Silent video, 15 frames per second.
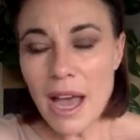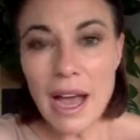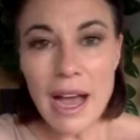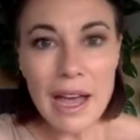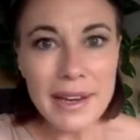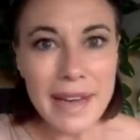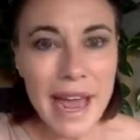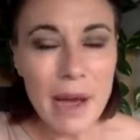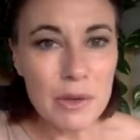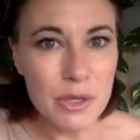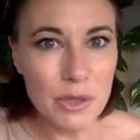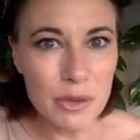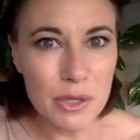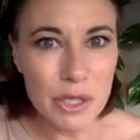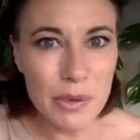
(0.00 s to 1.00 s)
uh, now
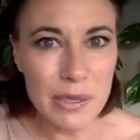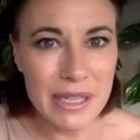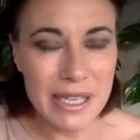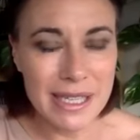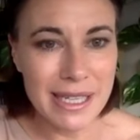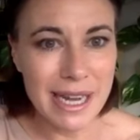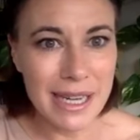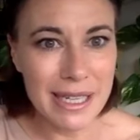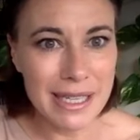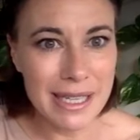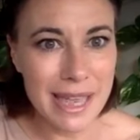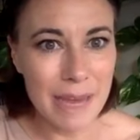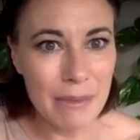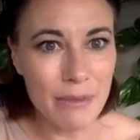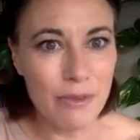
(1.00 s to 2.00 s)
is also, as I started
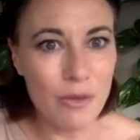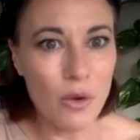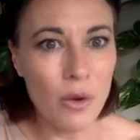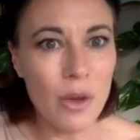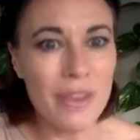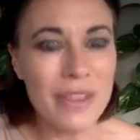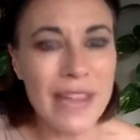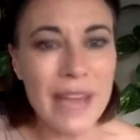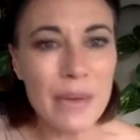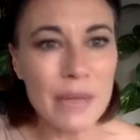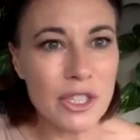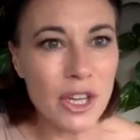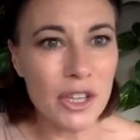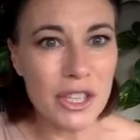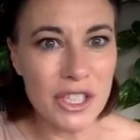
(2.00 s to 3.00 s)
saying before, now
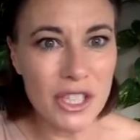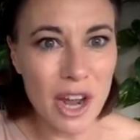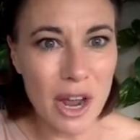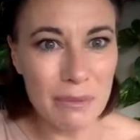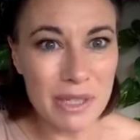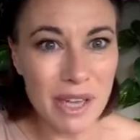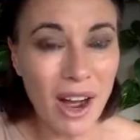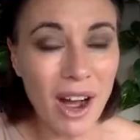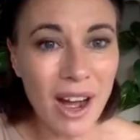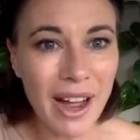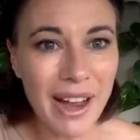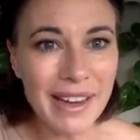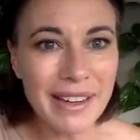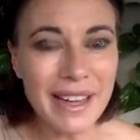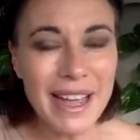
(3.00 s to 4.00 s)
is not the time to
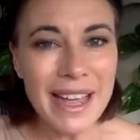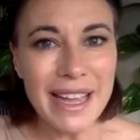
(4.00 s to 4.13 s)
hide.